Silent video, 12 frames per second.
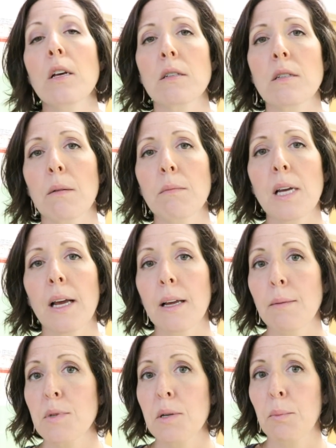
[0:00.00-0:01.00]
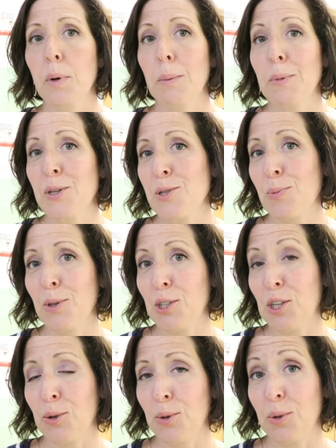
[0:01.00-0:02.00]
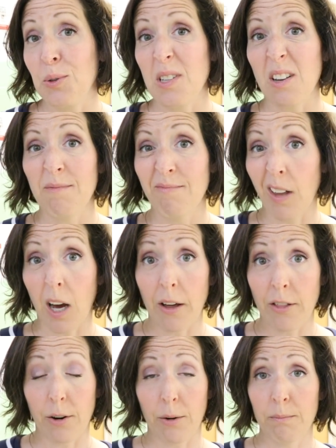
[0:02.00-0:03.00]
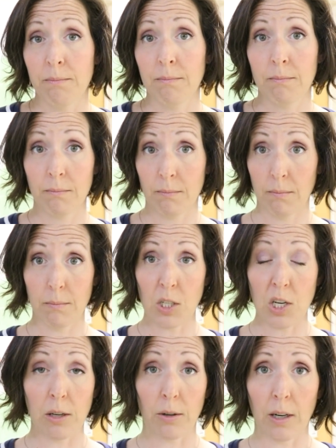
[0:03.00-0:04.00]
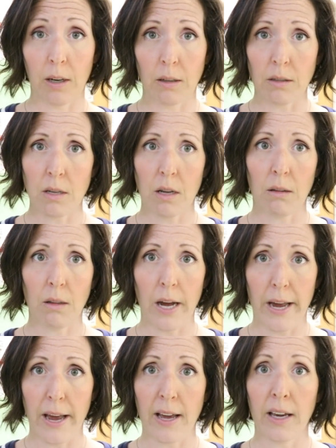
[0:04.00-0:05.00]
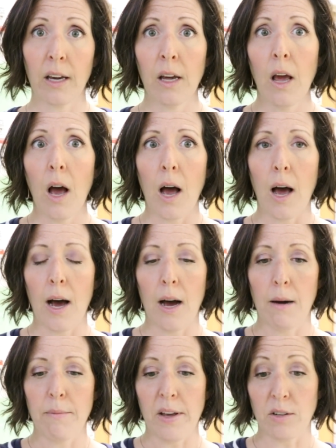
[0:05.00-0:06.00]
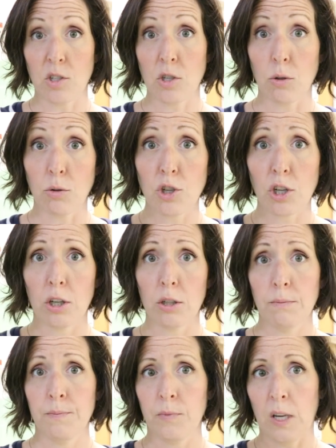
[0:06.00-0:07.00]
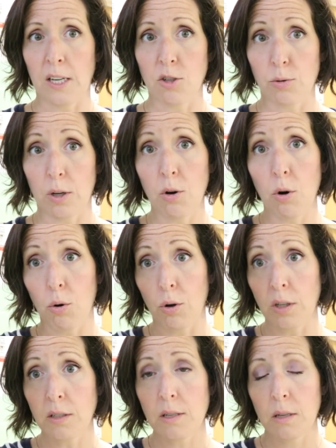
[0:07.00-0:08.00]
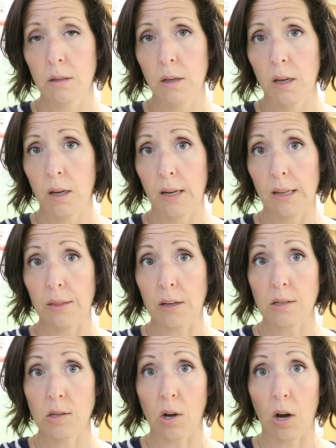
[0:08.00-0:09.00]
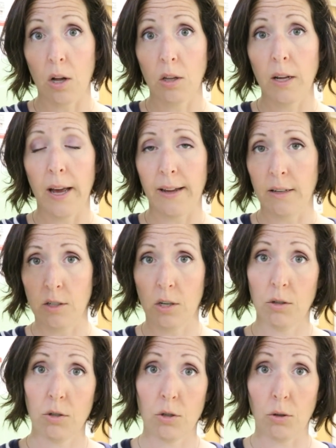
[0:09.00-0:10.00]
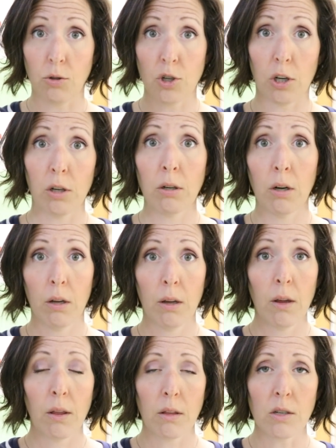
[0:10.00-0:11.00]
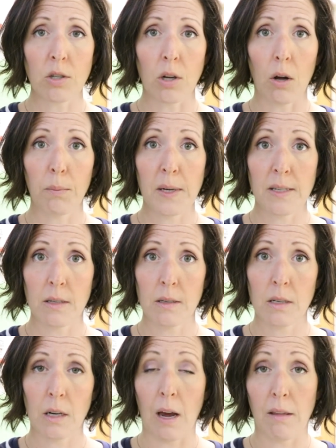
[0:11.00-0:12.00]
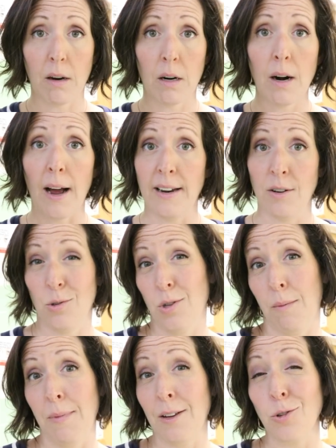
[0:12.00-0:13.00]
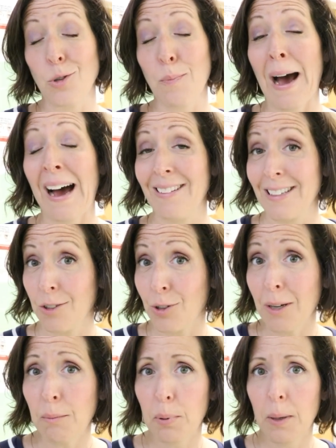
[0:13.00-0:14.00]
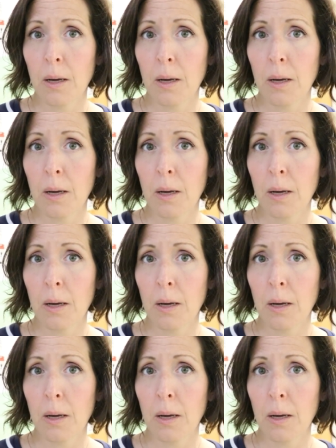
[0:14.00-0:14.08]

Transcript: Sometimes embalmers will use other materials like um, they'll suture, like drill holes in the skull and suture the skull pieces together. I know some that use Poligrip